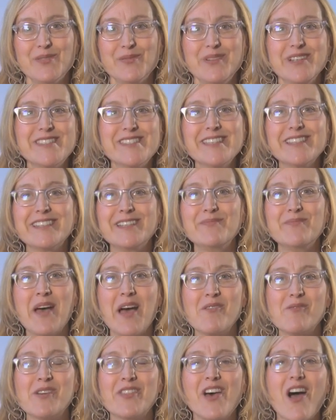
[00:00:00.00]
recently
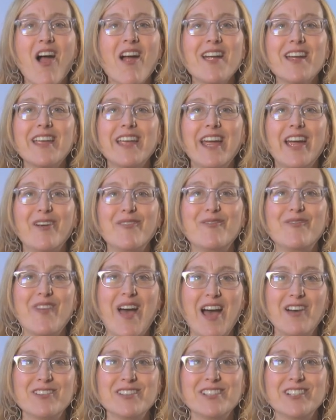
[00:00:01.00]
met with Art Care
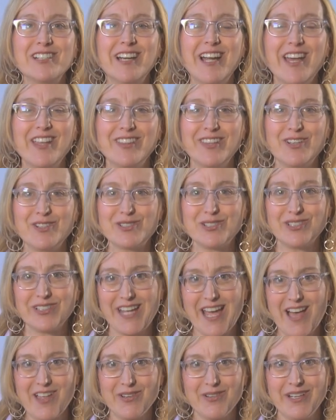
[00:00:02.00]
founder and local
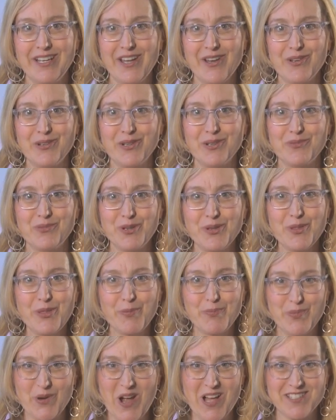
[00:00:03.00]
gallery owner
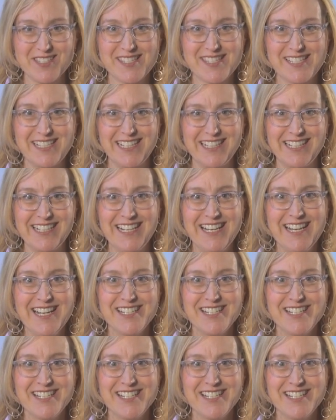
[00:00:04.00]
Ruth Braunstein